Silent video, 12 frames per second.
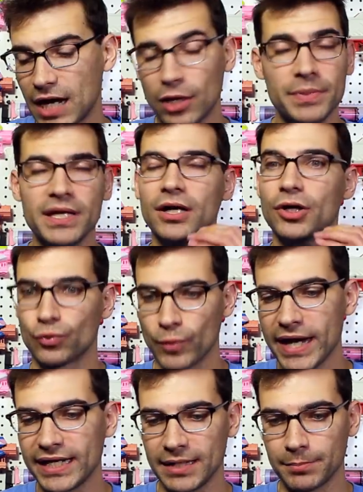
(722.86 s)
That would be a
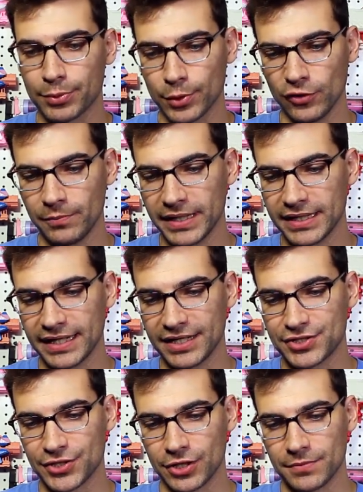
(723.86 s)
great improvement
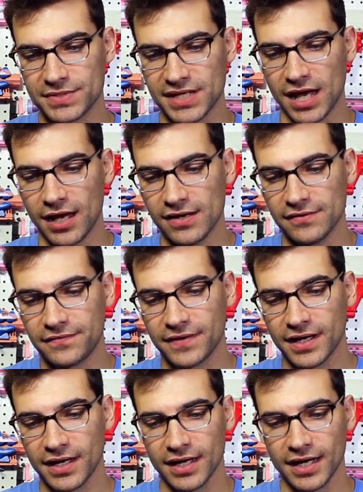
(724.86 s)
in terms of
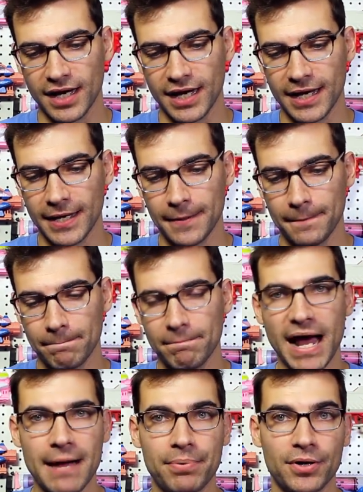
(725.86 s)

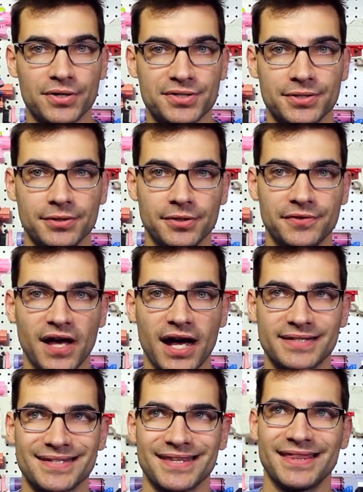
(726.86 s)
my personal
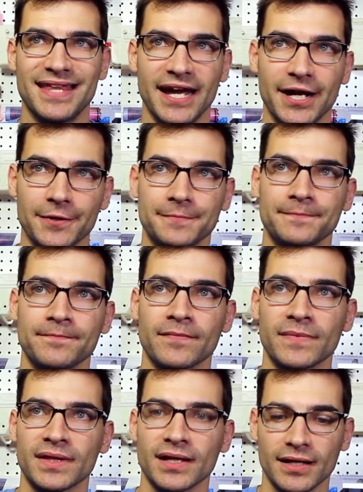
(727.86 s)
thoughts there.
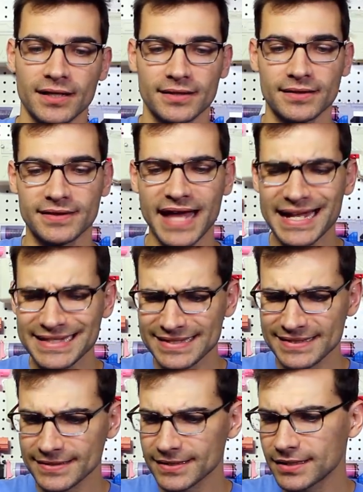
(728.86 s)

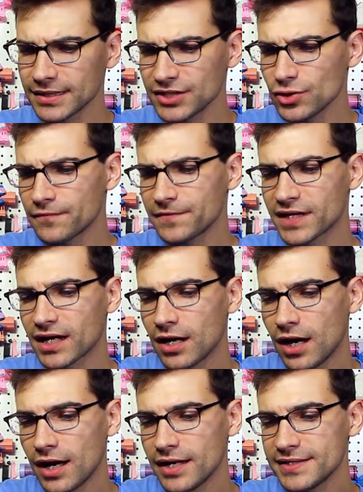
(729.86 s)
That's gonna do it for the
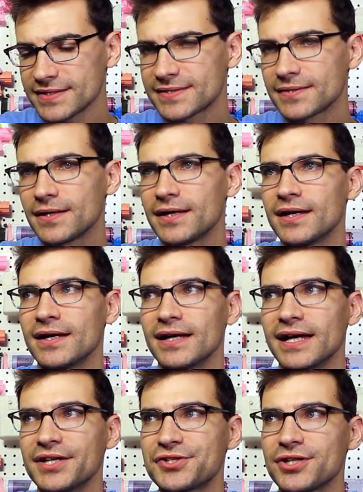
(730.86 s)
cons
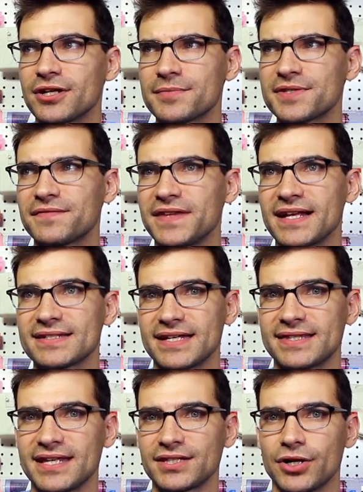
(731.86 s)
in terms of things
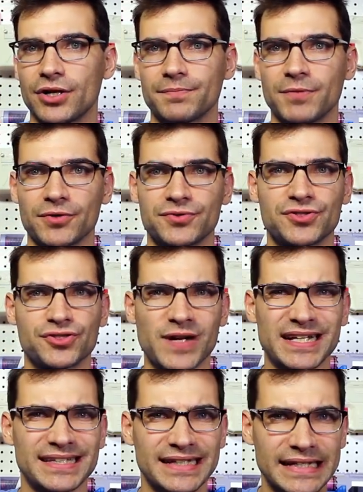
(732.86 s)
I think are
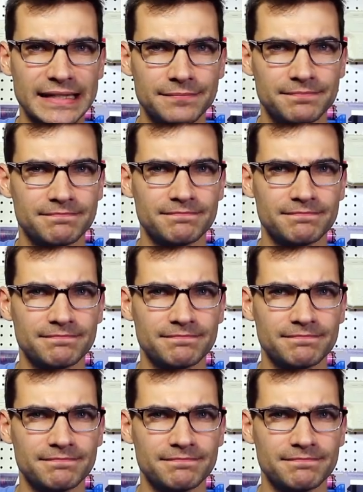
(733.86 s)
strictly